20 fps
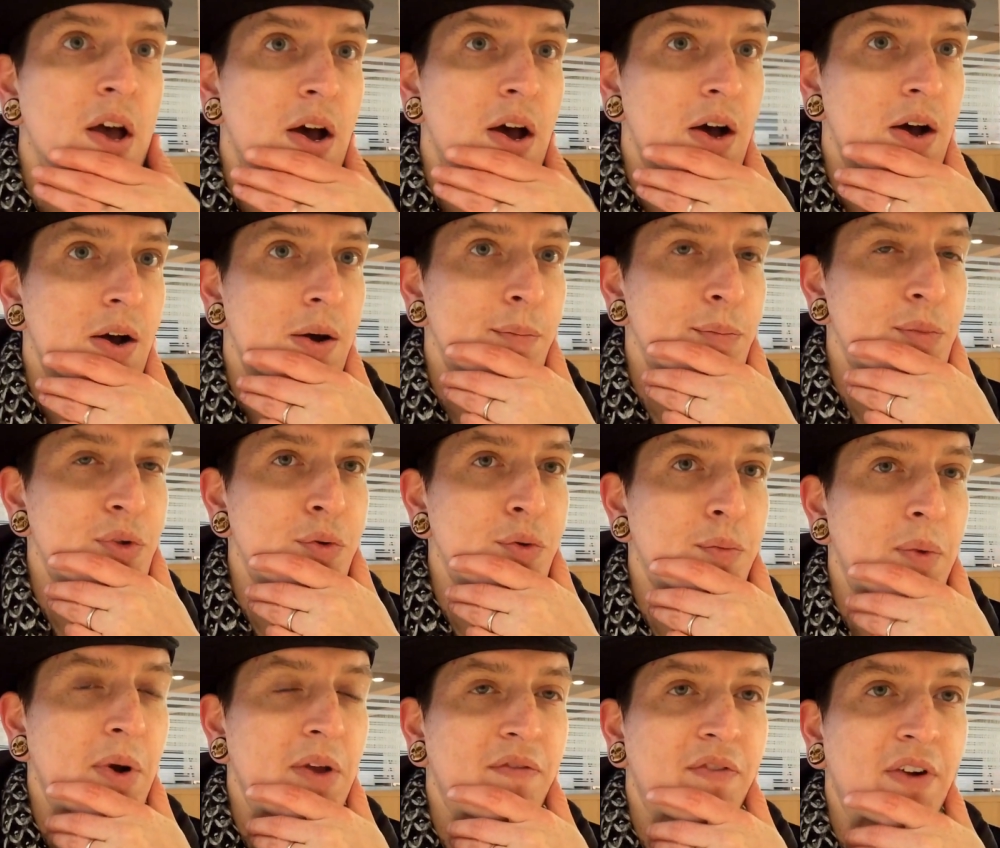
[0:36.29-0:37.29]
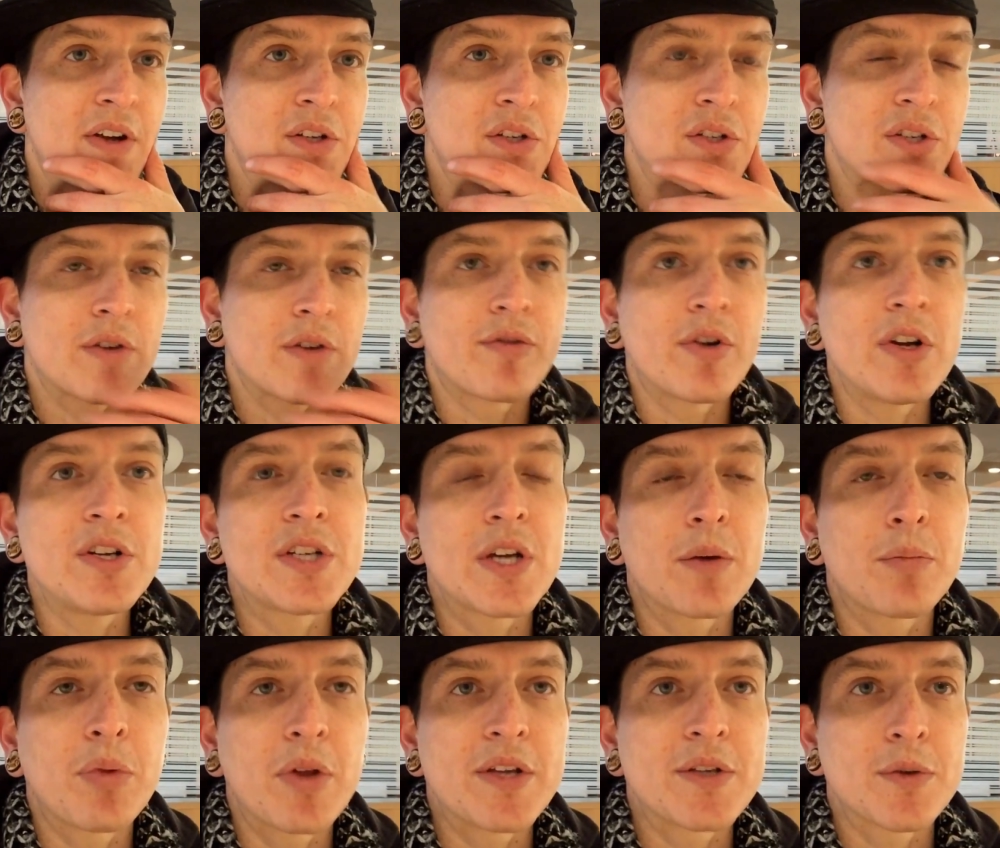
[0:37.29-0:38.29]
um, you might find yourself renting
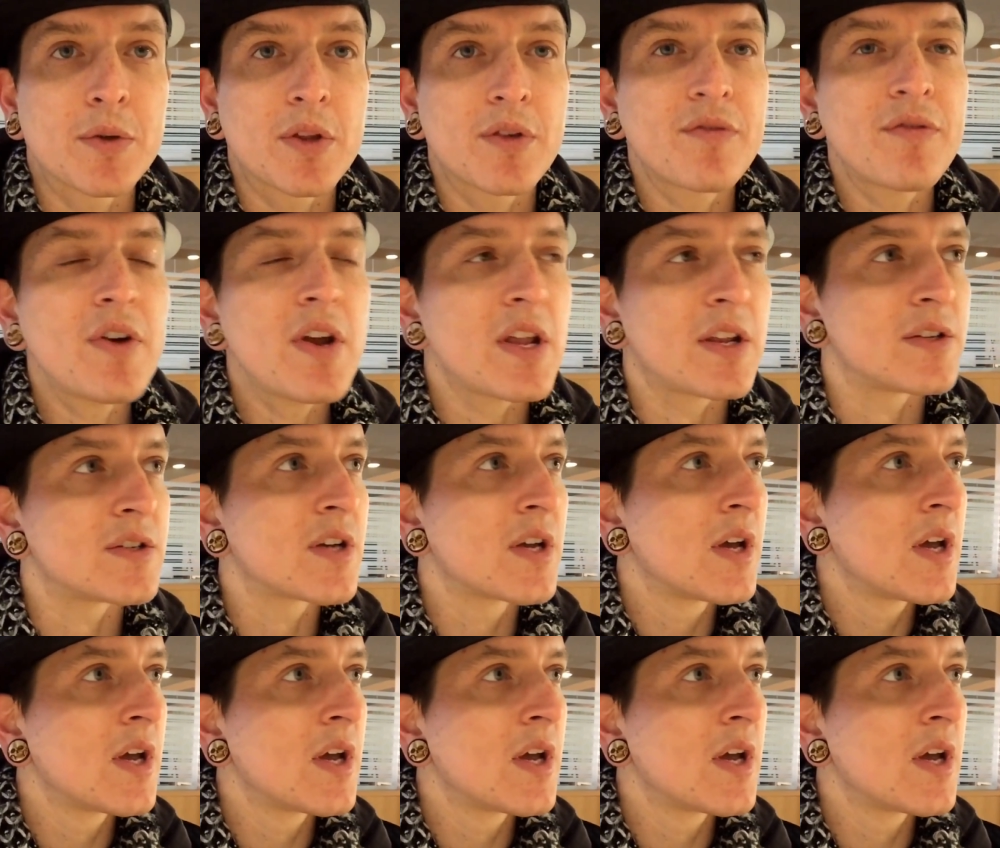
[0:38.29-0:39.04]
a place with a friend.